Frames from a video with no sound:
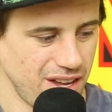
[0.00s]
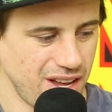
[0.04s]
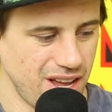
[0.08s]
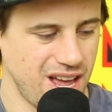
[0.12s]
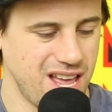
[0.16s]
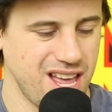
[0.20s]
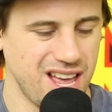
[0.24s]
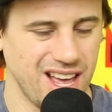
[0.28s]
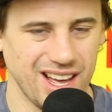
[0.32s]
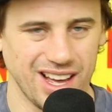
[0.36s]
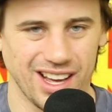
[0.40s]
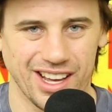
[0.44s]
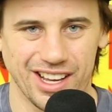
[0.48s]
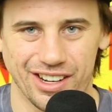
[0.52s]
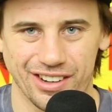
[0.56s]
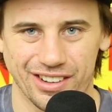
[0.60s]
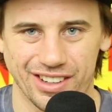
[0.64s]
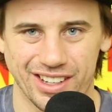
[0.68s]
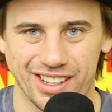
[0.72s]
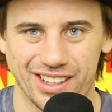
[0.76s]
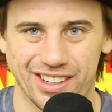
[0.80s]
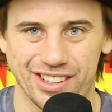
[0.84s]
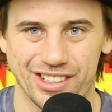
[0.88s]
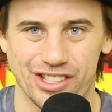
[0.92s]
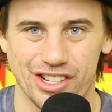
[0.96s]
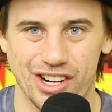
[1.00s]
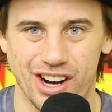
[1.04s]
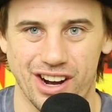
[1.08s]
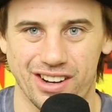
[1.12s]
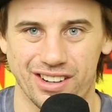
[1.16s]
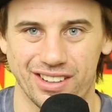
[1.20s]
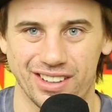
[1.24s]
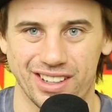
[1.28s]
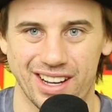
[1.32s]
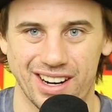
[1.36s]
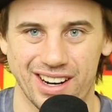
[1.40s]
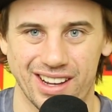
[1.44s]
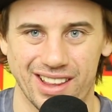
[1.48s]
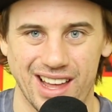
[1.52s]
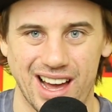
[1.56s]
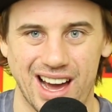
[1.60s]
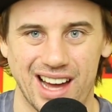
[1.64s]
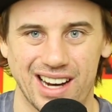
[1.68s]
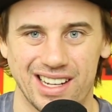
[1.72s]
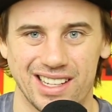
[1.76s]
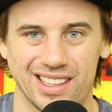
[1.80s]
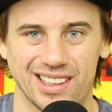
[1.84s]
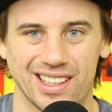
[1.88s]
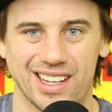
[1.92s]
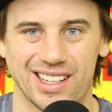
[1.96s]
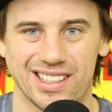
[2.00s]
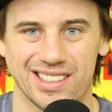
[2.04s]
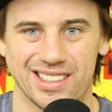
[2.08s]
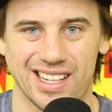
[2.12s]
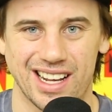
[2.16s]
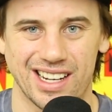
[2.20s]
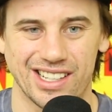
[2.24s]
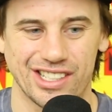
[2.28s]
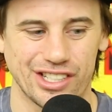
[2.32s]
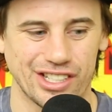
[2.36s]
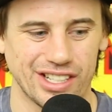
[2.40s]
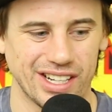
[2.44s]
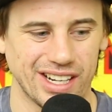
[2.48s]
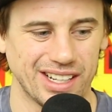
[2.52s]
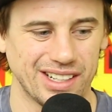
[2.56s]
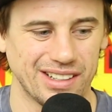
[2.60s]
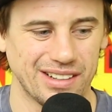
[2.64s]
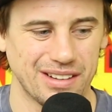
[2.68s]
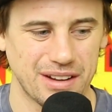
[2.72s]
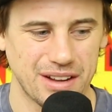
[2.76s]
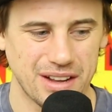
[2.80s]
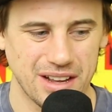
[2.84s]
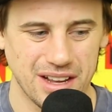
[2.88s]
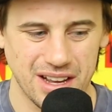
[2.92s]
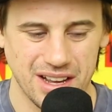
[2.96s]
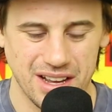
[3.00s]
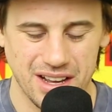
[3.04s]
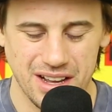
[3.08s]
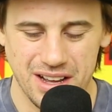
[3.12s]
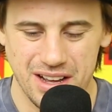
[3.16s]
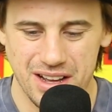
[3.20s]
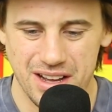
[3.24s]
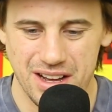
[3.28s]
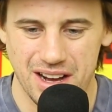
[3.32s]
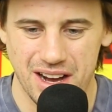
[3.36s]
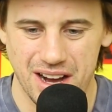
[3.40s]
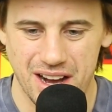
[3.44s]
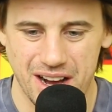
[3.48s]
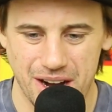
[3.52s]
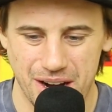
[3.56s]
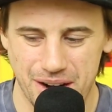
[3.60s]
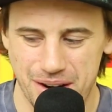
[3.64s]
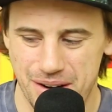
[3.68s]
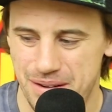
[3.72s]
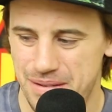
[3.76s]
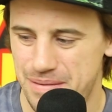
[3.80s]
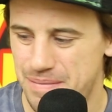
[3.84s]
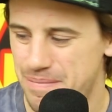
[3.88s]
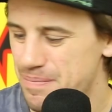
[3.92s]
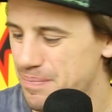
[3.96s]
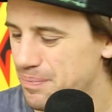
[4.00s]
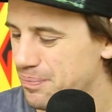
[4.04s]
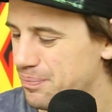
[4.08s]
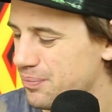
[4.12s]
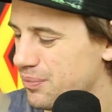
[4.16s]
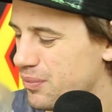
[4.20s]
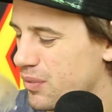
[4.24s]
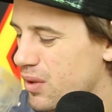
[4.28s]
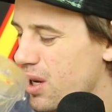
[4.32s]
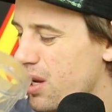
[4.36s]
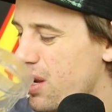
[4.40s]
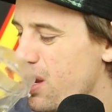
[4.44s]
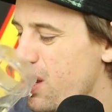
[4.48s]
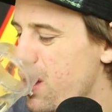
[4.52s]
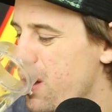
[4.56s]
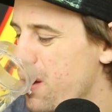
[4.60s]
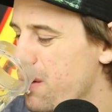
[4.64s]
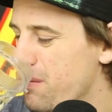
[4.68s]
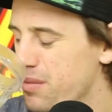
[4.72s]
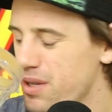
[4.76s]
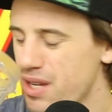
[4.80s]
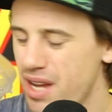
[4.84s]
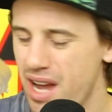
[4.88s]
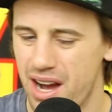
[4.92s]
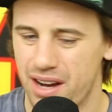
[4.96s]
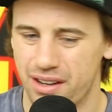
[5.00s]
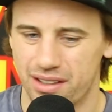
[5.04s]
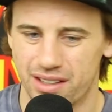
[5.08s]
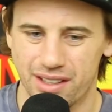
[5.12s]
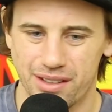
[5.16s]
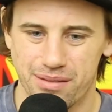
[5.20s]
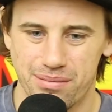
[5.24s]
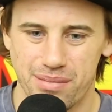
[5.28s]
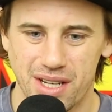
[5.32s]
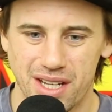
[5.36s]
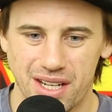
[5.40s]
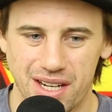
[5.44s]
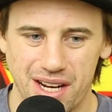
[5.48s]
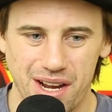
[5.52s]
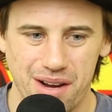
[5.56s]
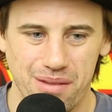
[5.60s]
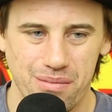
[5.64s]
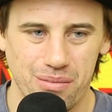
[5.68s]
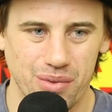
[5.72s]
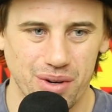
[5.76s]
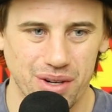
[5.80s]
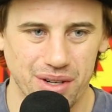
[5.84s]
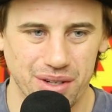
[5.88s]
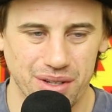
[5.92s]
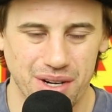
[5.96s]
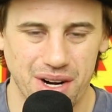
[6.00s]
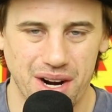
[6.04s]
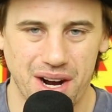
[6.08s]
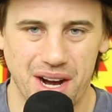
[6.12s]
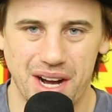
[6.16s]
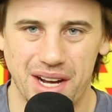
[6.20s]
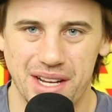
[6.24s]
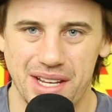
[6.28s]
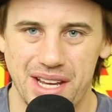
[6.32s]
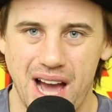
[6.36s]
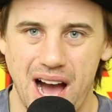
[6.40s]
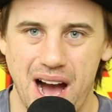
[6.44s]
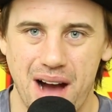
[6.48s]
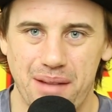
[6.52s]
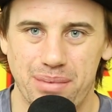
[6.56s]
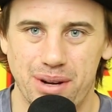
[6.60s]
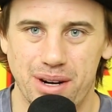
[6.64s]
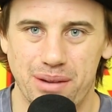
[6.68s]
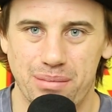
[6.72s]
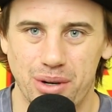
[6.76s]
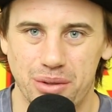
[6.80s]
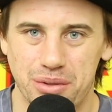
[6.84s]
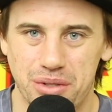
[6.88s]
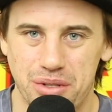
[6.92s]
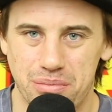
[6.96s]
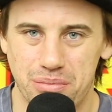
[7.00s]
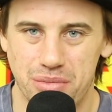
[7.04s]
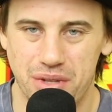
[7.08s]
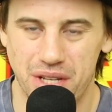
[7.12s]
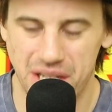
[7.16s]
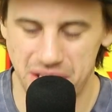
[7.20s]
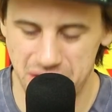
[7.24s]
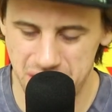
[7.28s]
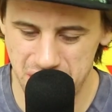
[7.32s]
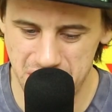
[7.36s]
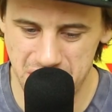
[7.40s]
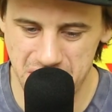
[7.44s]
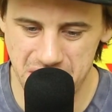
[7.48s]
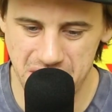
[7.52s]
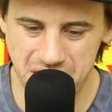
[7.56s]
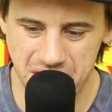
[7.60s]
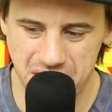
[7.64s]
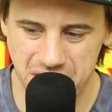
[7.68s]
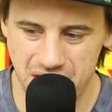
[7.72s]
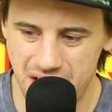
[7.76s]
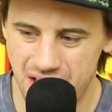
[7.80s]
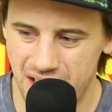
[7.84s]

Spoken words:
He'll get a chuckle out of that. He likes that shit. But yeah, like me and him were yapping about some things in here.